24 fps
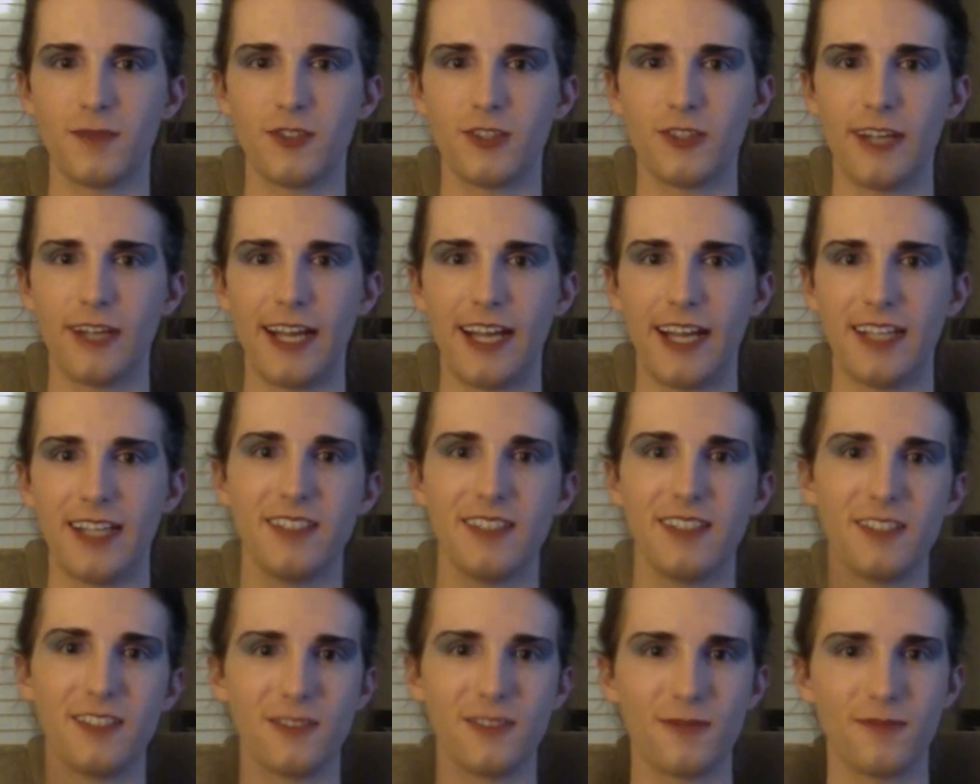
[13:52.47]

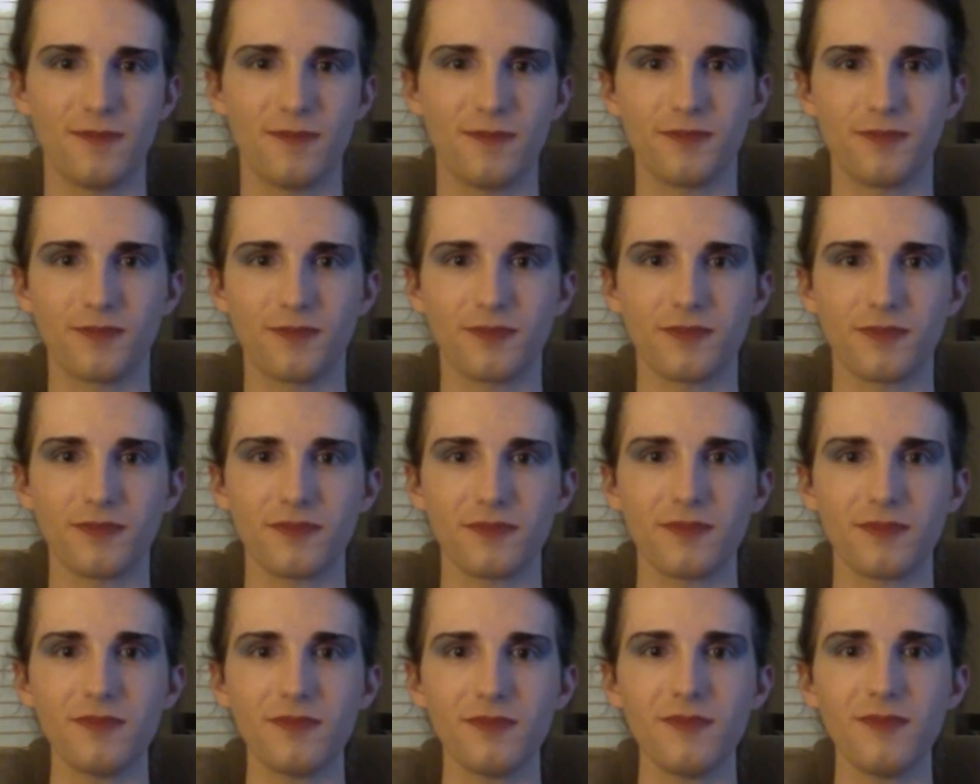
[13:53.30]
trans,
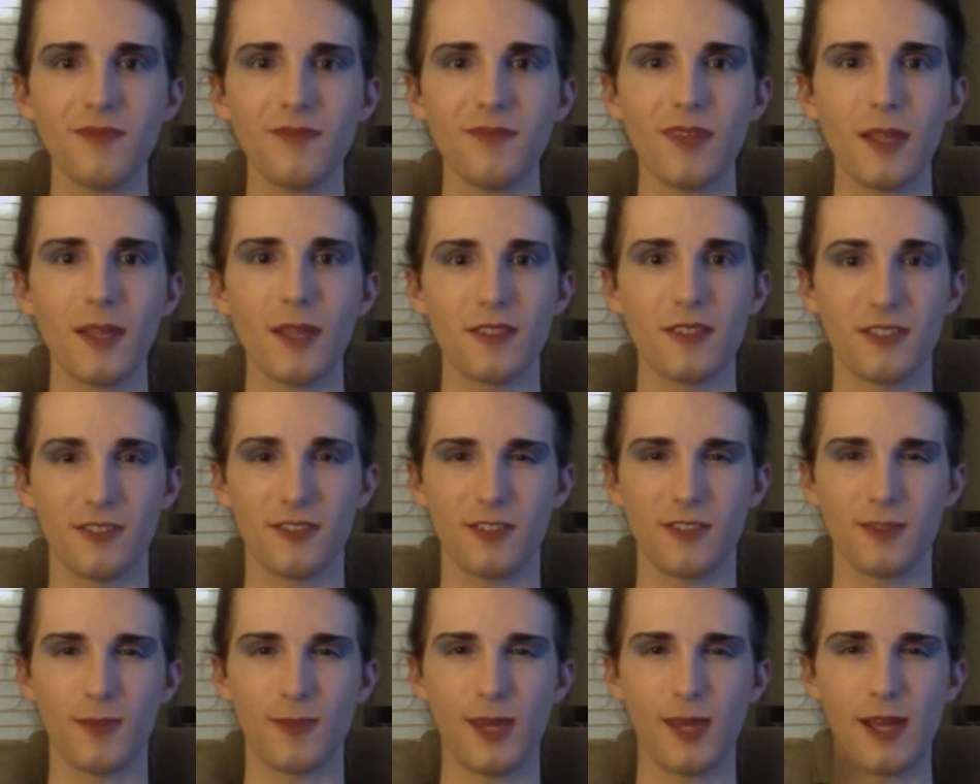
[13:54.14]
so to
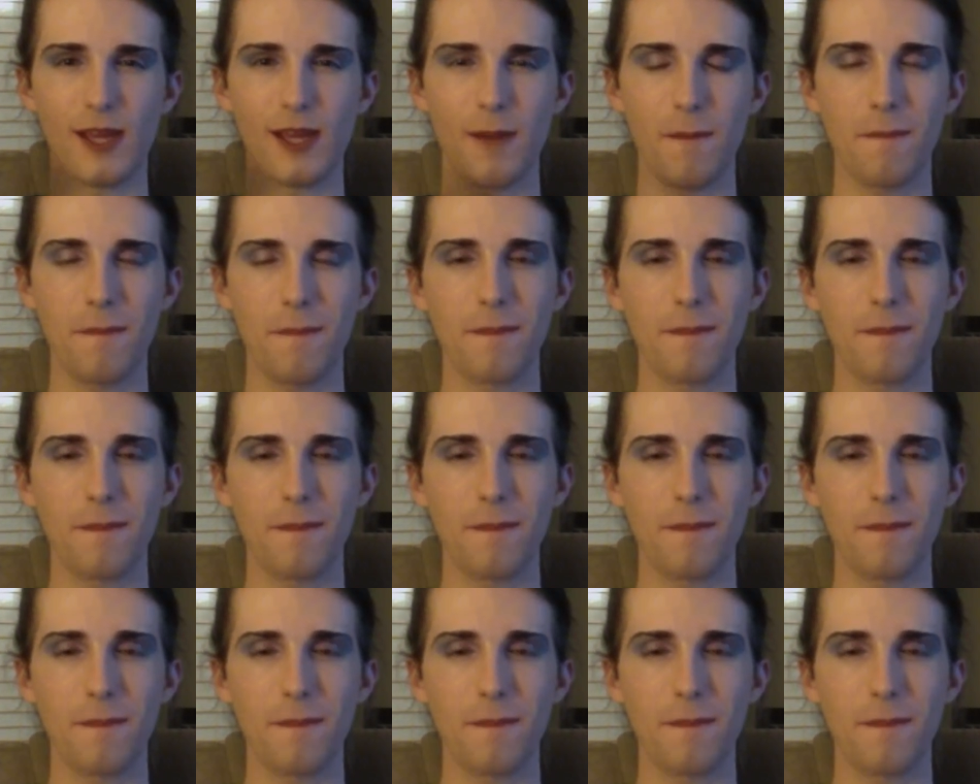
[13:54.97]
speak.